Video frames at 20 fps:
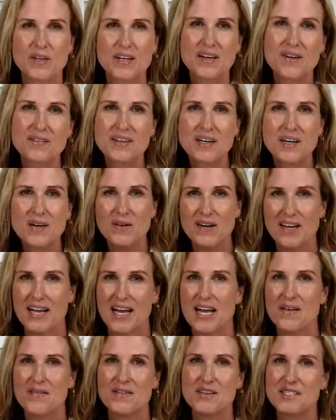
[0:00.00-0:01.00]
We don't know what
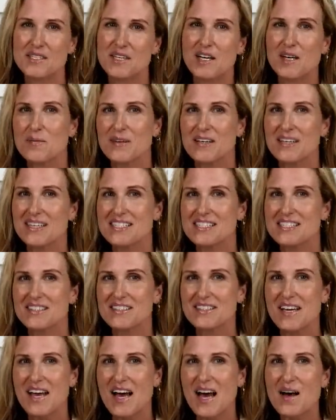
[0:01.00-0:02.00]
Haven's going to be into
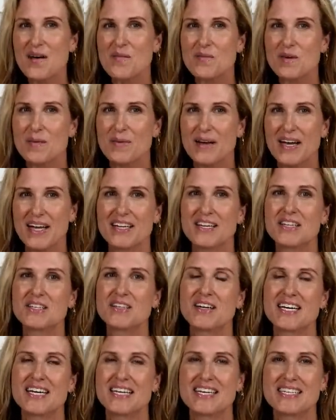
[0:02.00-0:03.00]
yet, but Panda
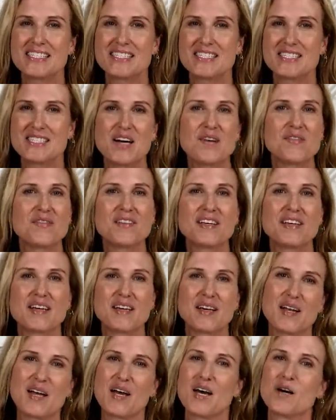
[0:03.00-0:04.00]
Crate is definitely
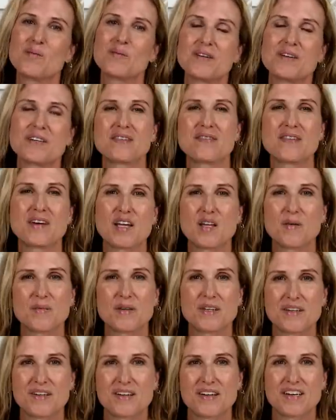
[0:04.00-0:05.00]
going to help her develop
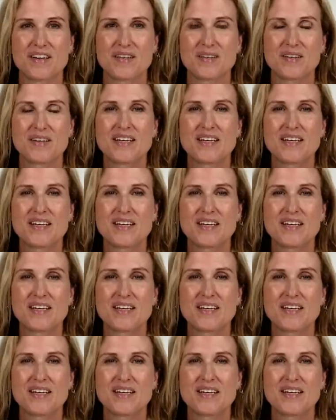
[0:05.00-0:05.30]
and grow.